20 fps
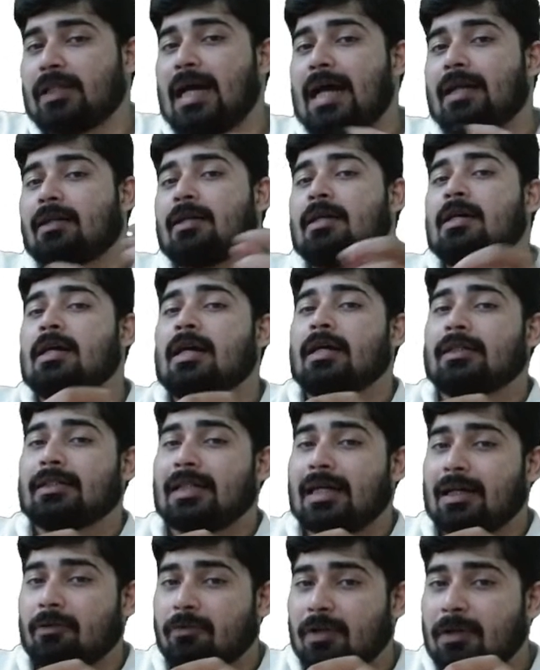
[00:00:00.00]
that
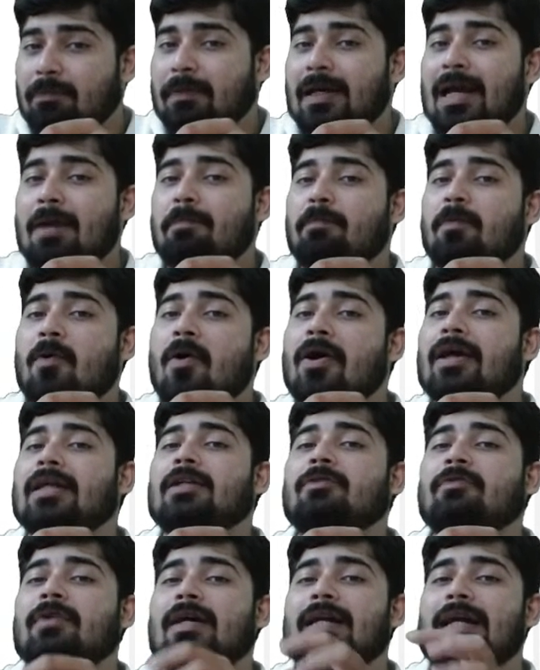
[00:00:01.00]
there will be a
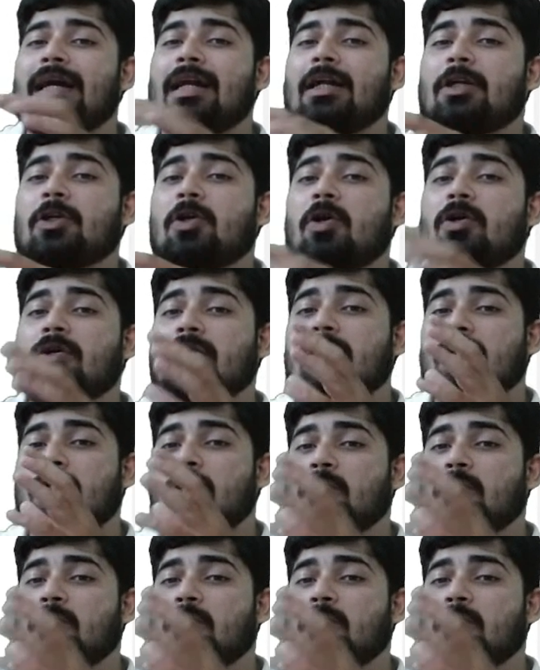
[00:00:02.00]
point where electron